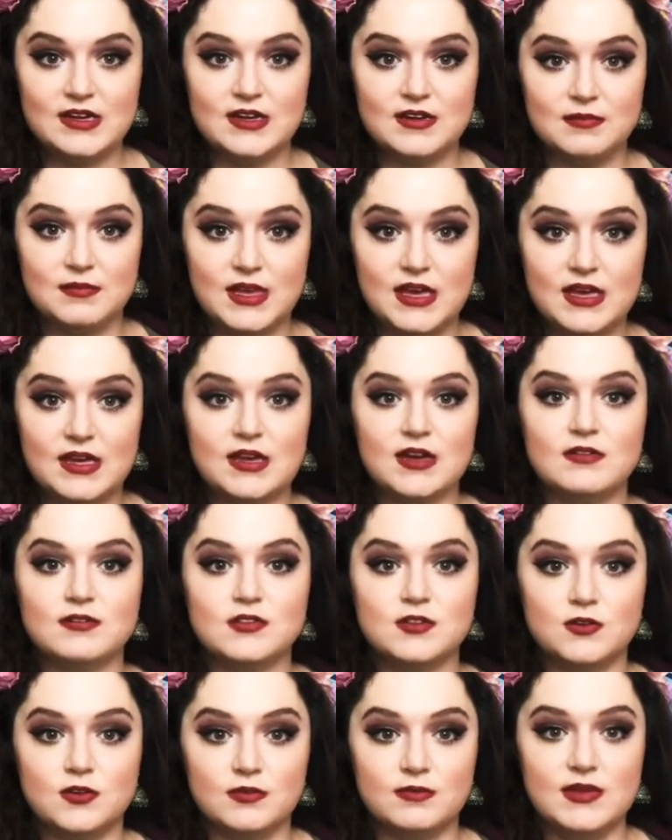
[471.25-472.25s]
in me and have
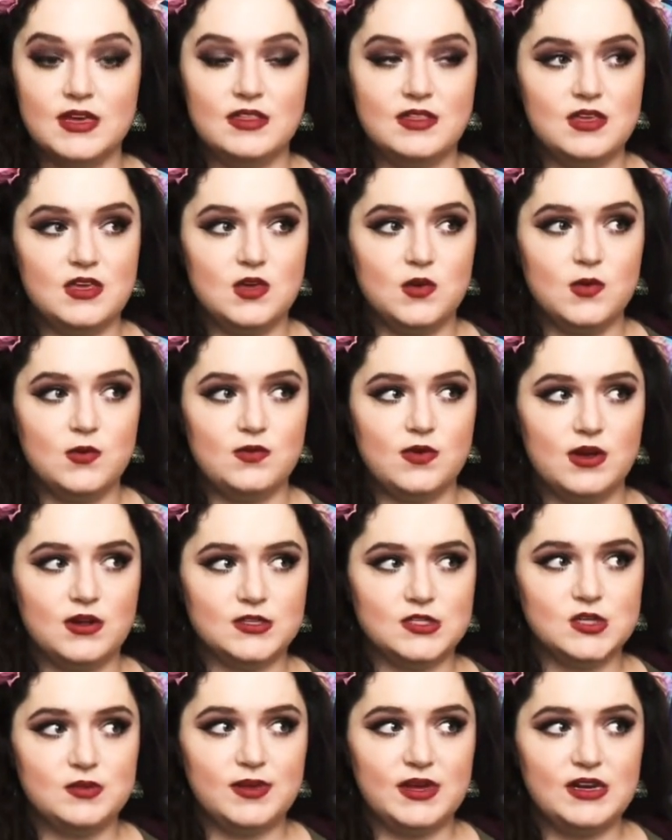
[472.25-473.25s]
told me that you have
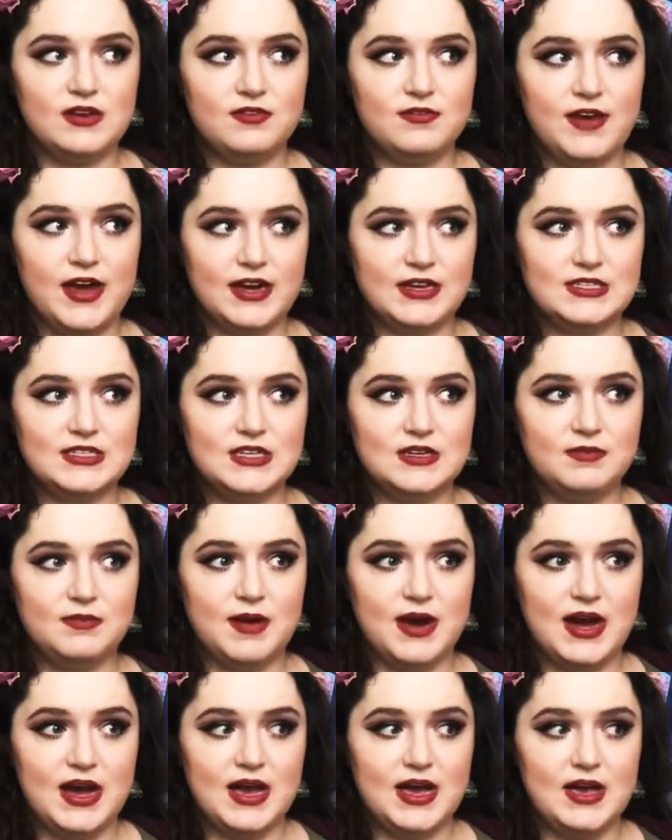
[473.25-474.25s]
also been affected
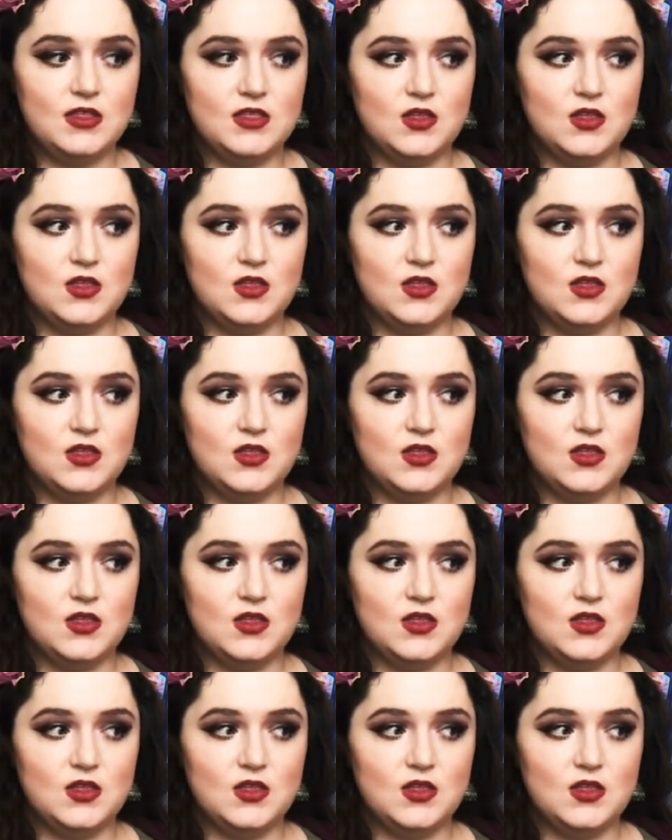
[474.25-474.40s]
by